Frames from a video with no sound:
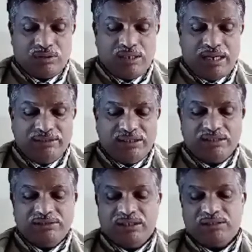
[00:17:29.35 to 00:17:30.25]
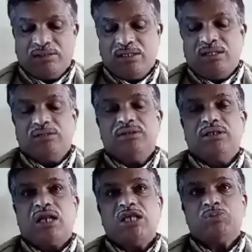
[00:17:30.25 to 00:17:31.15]
As a result, the
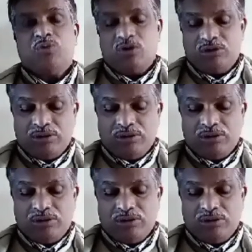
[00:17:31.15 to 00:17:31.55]
transport